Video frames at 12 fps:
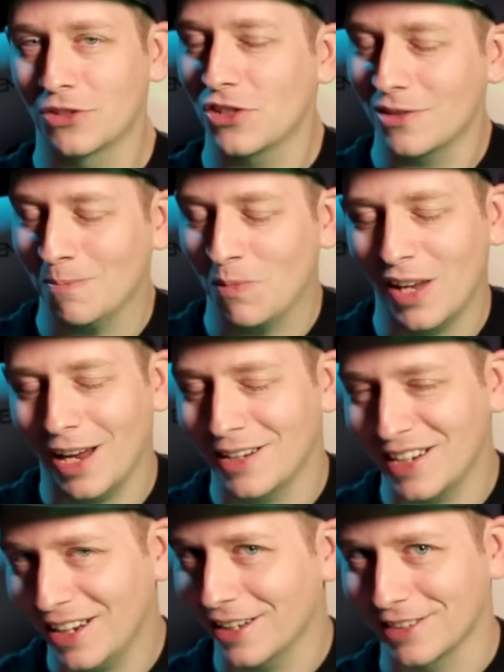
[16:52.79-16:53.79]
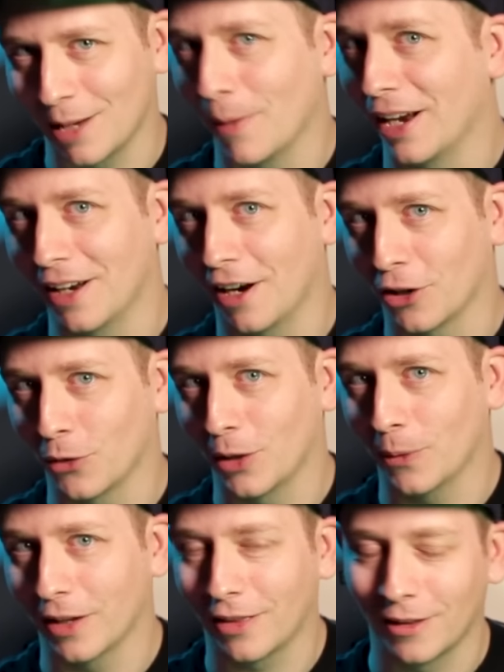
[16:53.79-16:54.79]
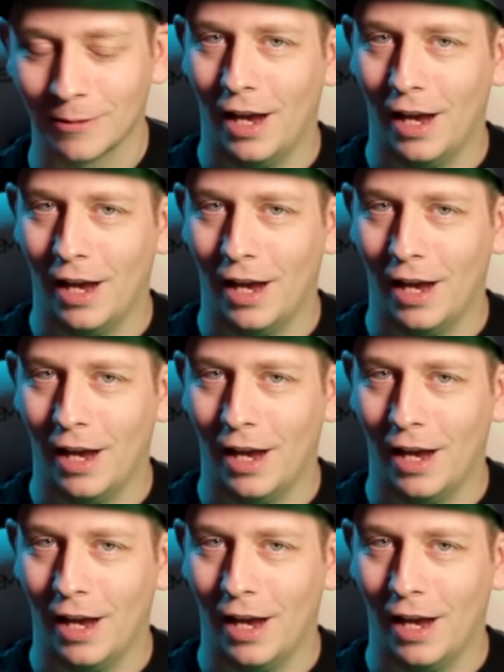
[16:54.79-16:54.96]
Just the ideas I might not agree with.